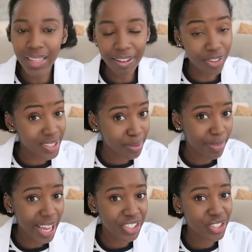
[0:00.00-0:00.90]
I've got some
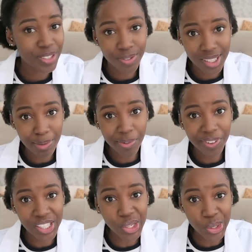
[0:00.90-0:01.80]
bad news for some of
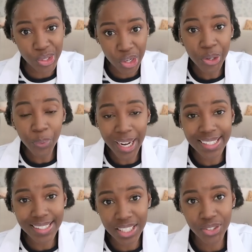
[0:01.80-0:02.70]
us who don't wear
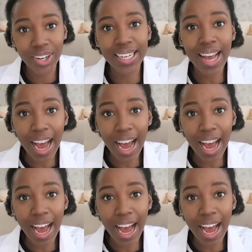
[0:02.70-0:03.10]
sunscreen.